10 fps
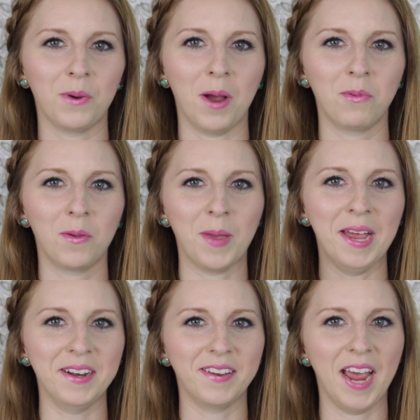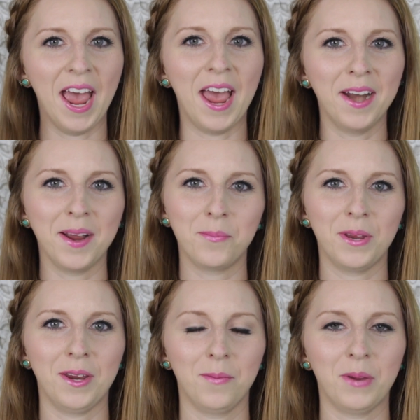problem and 10
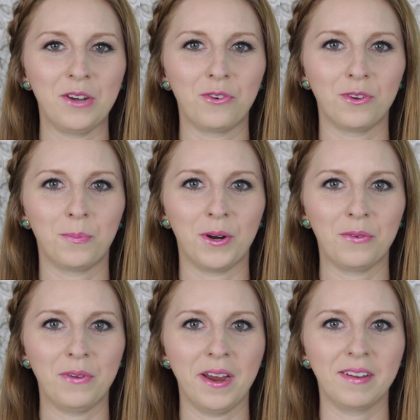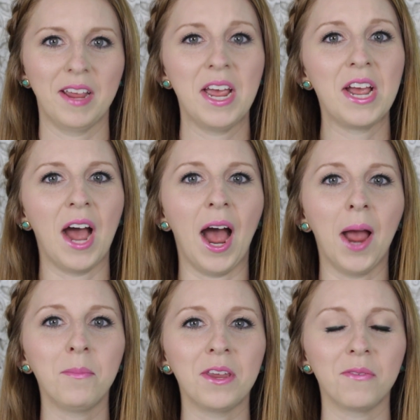being Pinterest perfect,
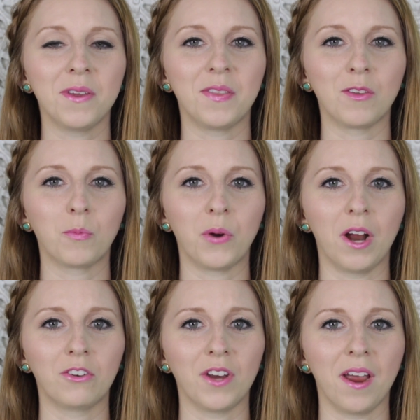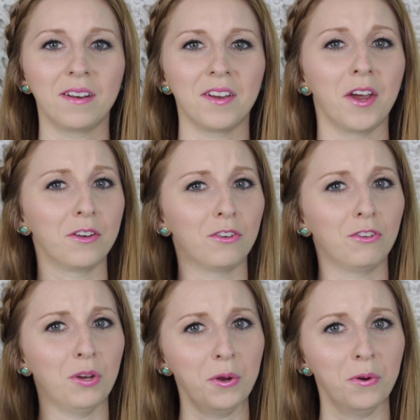I'm giving this project a
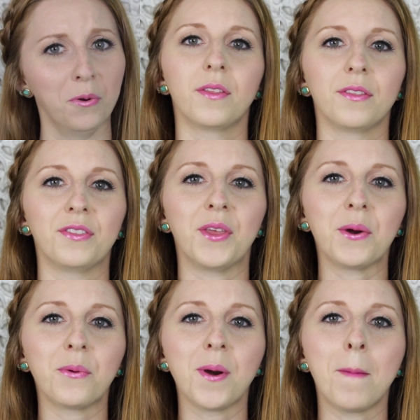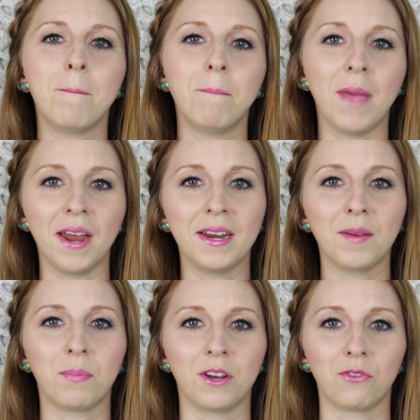2. There were
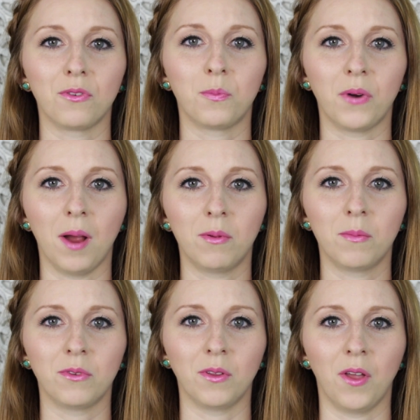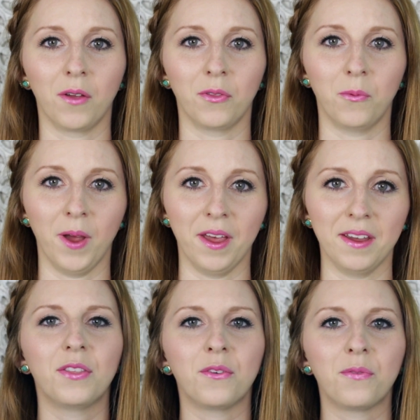many Pinterest problems along the
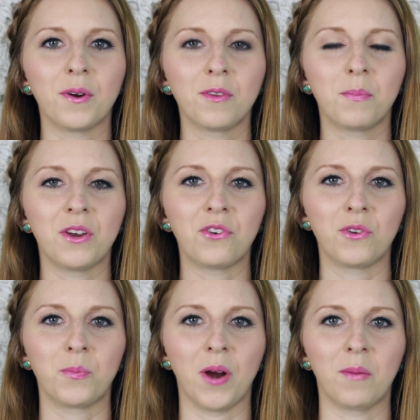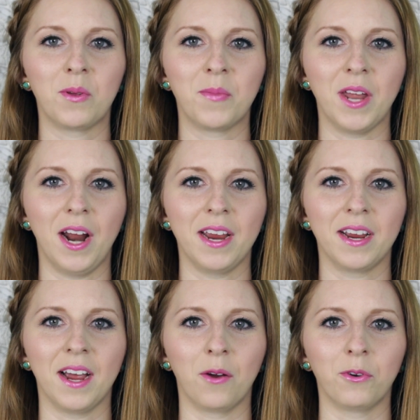way. The first Pinterest problem that I
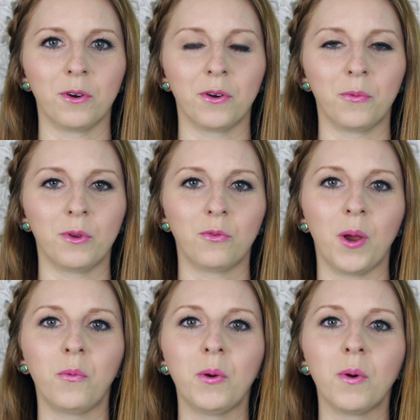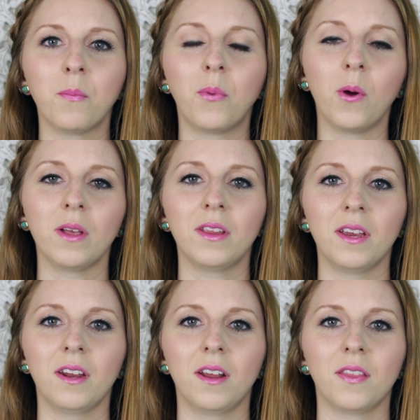encountered was when we were
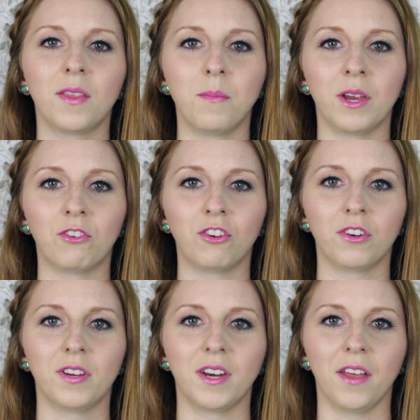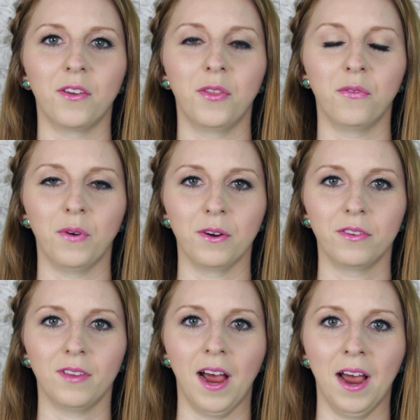boiling the mixture together the
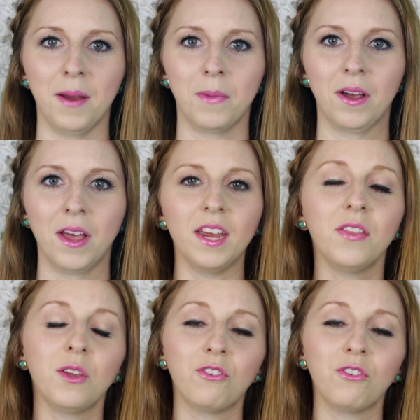first time. In the